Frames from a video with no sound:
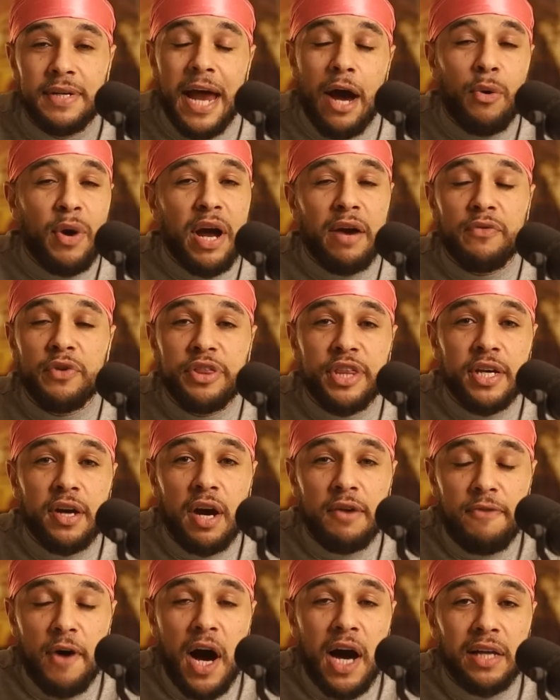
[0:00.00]
Now,
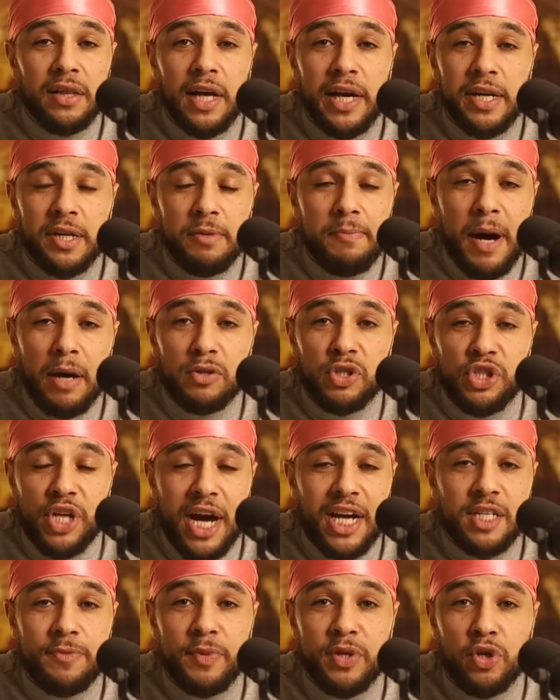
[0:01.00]
everything I've highlighted about
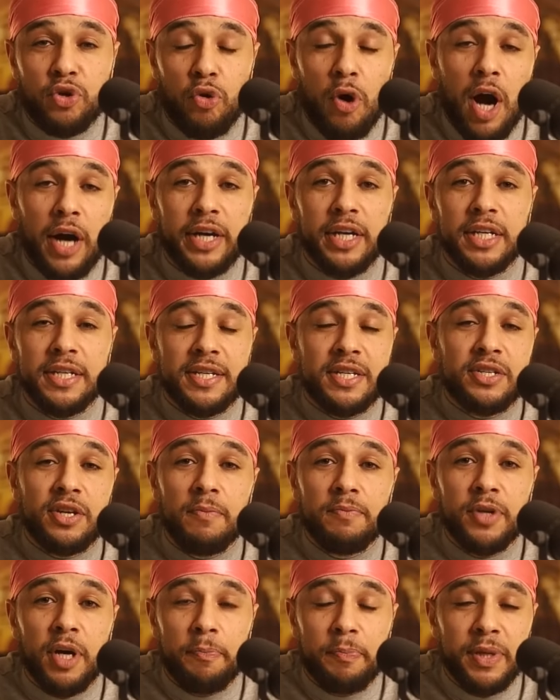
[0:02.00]
Jasmin Crockett is
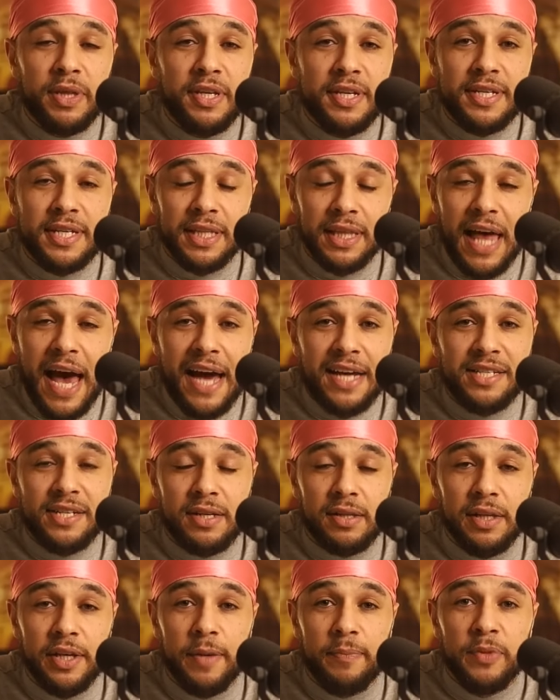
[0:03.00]
summed up in this
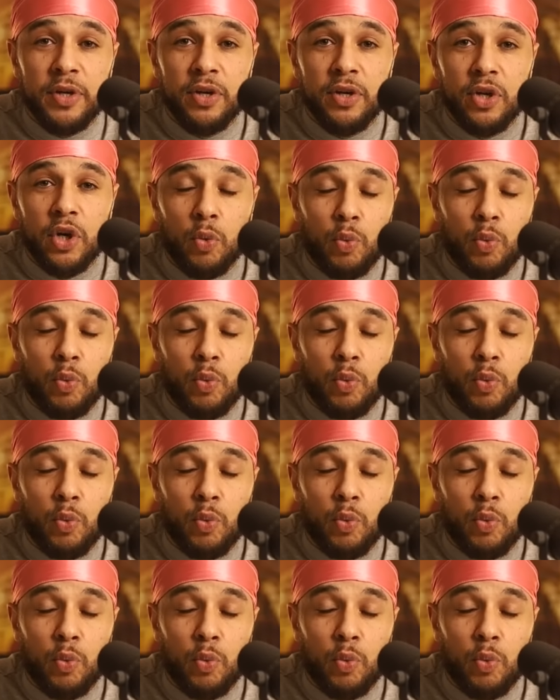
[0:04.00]
last clip